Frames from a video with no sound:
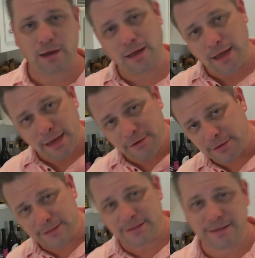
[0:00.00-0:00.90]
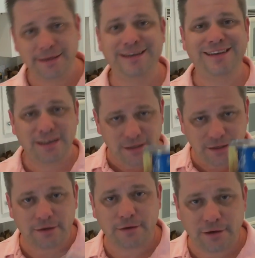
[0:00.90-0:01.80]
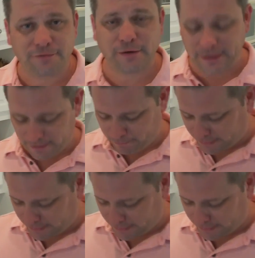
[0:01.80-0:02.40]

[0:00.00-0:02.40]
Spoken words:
hi Chrissy, you're afraid of the